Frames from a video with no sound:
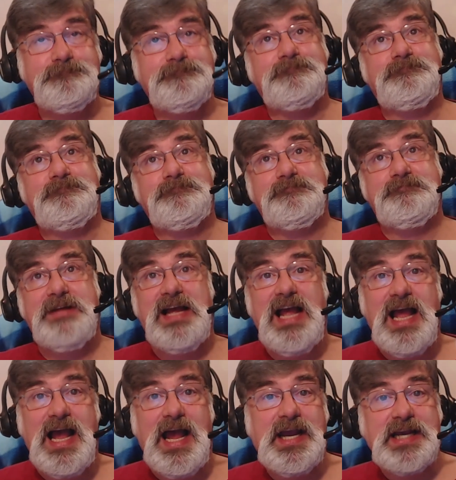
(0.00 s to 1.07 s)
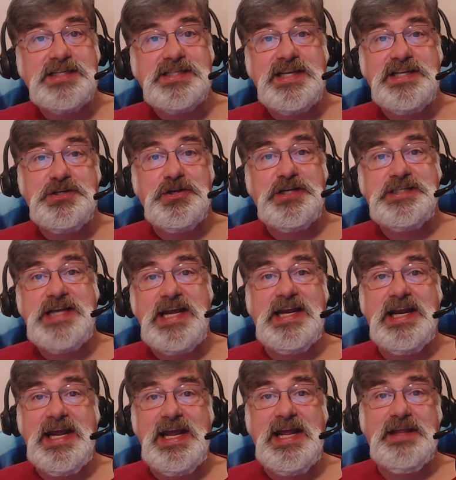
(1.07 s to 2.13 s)
I guess they should have
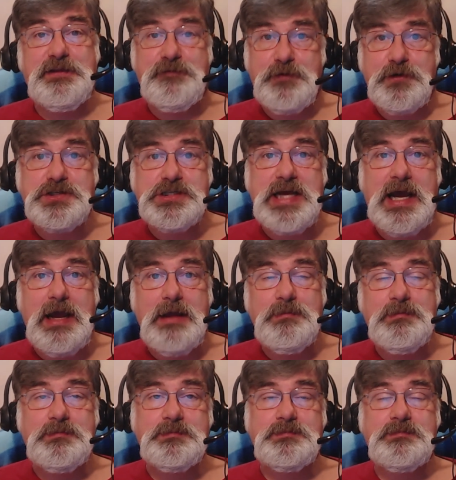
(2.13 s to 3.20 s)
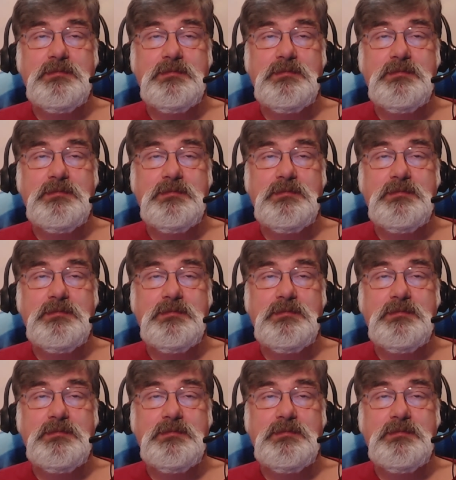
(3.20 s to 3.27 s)
taken a hint the first time.